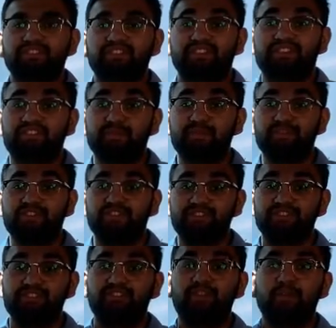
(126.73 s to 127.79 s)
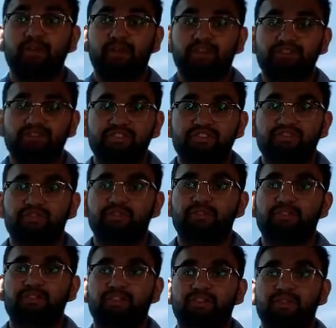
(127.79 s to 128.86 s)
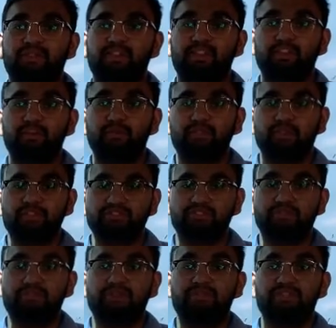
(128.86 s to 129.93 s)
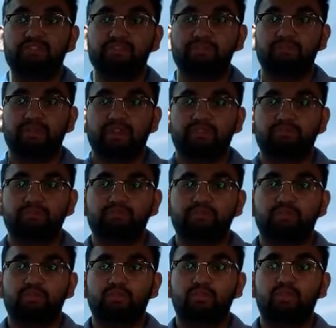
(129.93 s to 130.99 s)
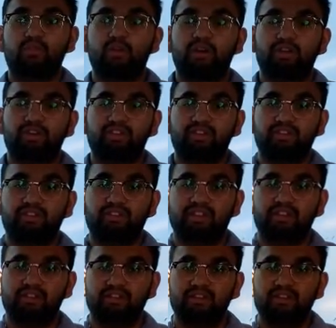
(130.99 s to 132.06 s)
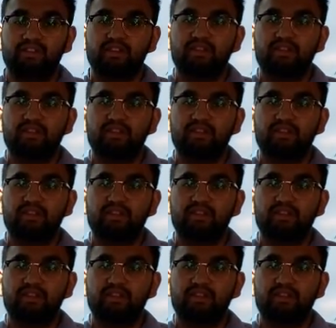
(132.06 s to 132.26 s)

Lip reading: The simulation on our projects were done on the inner walls of the PVC pipe which would hold the water in the tank.